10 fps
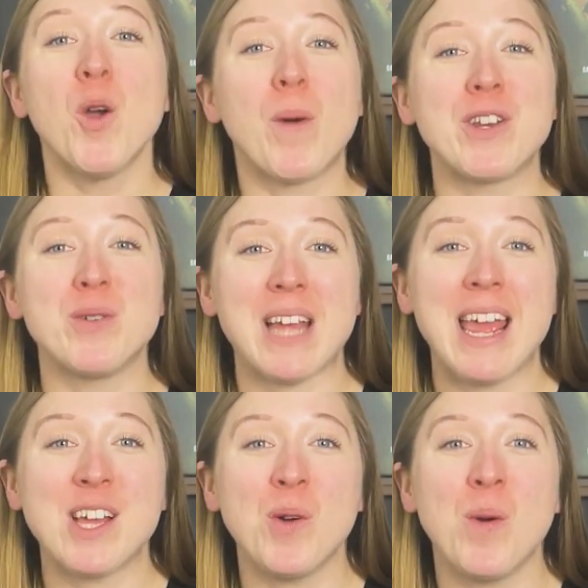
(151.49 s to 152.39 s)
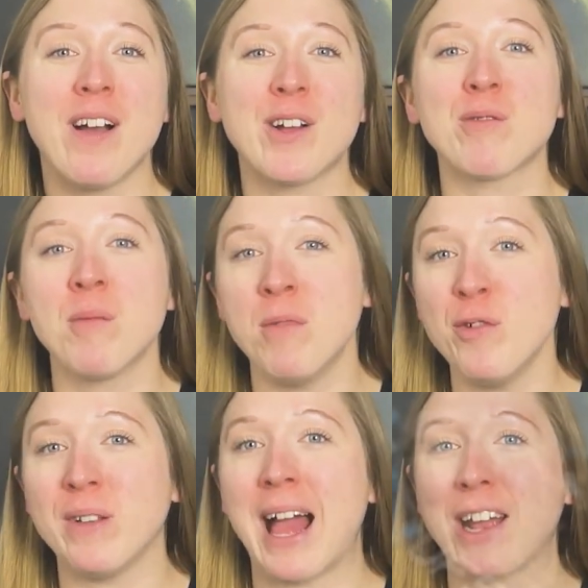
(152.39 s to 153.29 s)
When you take a worker
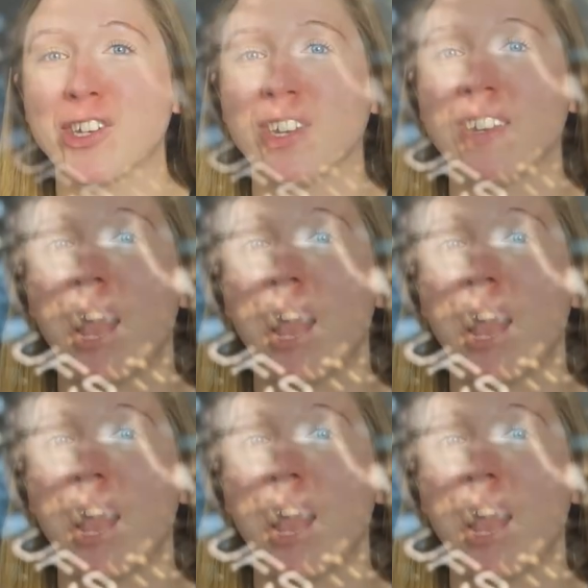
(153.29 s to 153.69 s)
removal action